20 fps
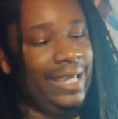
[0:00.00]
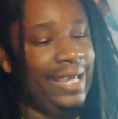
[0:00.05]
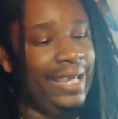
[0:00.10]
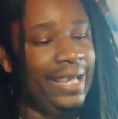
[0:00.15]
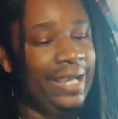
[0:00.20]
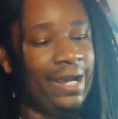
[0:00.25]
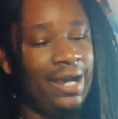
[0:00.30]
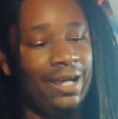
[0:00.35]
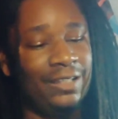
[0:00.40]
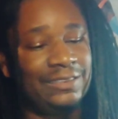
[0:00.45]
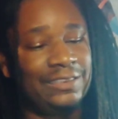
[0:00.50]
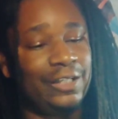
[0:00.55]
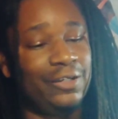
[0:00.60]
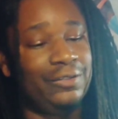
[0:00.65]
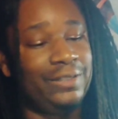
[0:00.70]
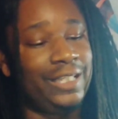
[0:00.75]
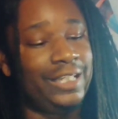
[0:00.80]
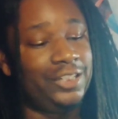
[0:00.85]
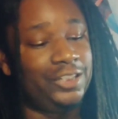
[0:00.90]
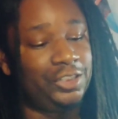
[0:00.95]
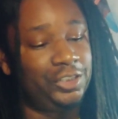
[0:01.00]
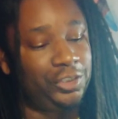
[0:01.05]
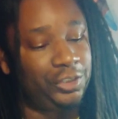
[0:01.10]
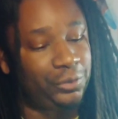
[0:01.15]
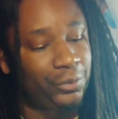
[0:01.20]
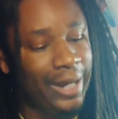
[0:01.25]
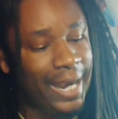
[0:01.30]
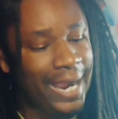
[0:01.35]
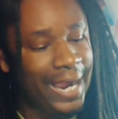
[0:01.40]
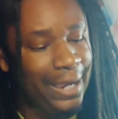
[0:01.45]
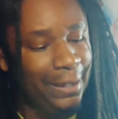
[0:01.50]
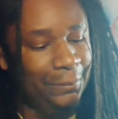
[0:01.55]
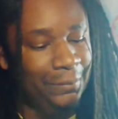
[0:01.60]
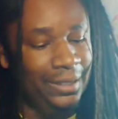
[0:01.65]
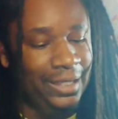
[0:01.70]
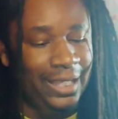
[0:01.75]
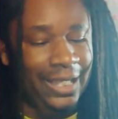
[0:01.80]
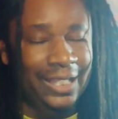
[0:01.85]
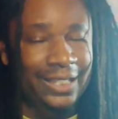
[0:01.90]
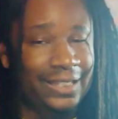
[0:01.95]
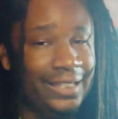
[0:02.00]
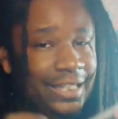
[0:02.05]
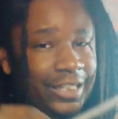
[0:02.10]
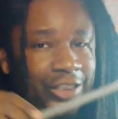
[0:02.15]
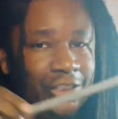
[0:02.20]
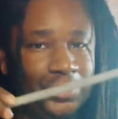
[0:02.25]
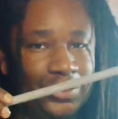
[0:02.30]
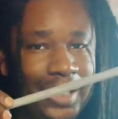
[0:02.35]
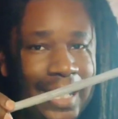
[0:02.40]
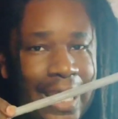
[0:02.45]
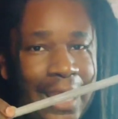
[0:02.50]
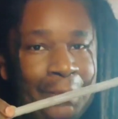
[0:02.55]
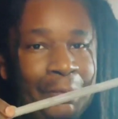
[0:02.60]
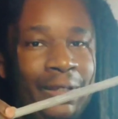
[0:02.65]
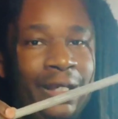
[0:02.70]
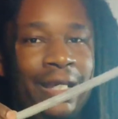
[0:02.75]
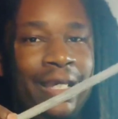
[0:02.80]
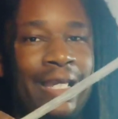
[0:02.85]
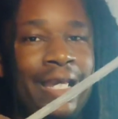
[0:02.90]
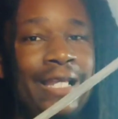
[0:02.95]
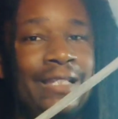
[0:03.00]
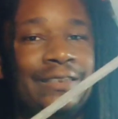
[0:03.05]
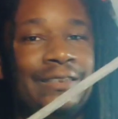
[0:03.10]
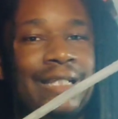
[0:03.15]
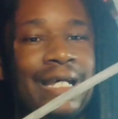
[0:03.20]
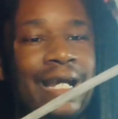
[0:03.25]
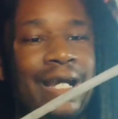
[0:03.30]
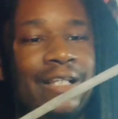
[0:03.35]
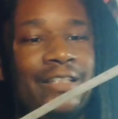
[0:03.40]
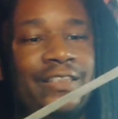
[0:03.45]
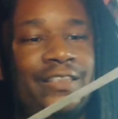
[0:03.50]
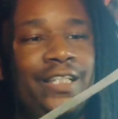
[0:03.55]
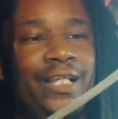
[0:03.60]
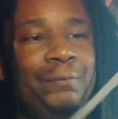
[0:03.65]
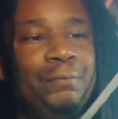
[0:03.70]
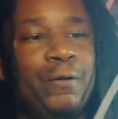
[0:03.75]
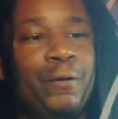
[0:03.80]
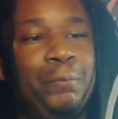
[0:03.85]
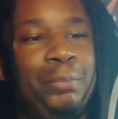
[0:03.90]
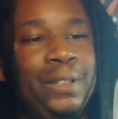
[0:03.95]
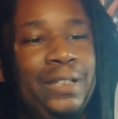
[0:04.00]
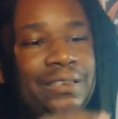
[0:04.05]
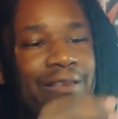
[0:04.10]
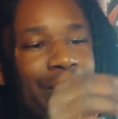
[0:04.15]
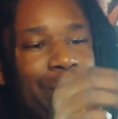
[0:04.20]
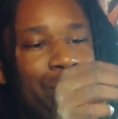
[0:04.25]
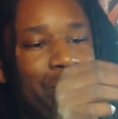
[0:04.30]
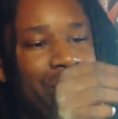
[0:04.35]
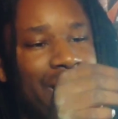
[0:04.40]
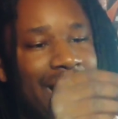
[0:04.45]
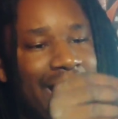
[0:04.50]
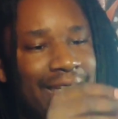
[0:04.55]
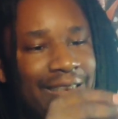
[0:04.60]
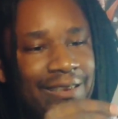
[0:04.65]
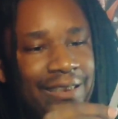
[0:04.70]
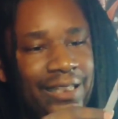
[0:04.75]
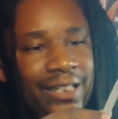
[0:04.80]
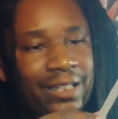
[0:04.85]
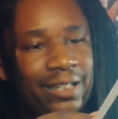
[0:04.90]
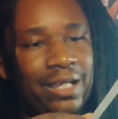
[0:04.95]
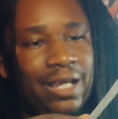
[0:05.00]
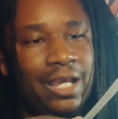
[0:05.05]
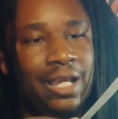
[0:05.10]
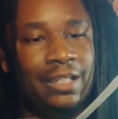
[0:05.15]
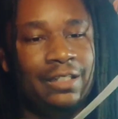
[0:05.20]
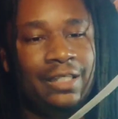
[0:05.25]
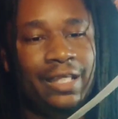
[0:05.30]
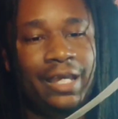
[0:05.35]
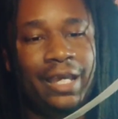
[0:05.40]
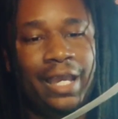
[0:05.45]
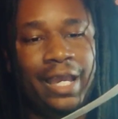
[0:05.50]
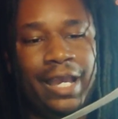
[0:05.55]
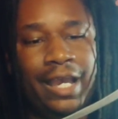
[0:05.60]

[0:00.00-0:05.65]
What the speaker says: And also this strap is not a simple piece of plastic. They